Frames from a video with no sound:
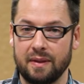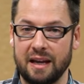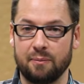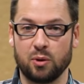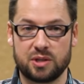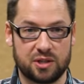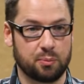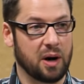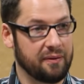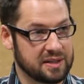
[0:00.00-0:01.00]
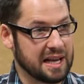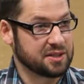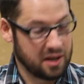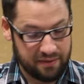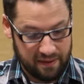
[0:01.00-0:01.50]
They have Moses and the prophets.
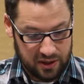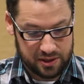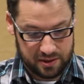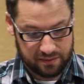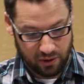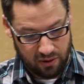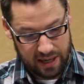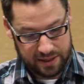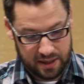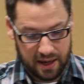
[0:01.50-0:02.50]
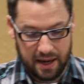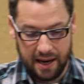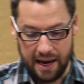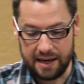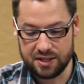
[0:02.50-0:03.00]
That's enough evidence for Christ.
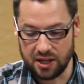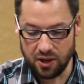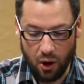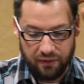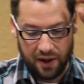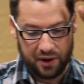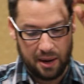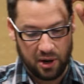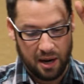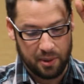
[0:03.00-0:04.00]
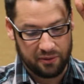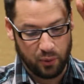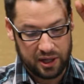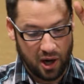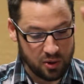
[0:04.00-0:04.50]
And he said, no, Father Abraham, but if
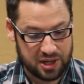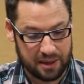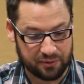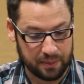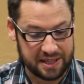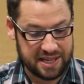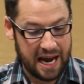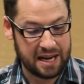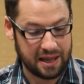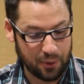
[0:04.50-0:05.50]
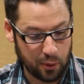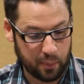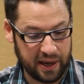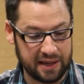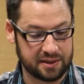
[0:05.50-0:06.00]
one goes to them from the dead, they will
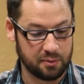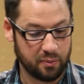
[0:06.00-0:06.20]
repent.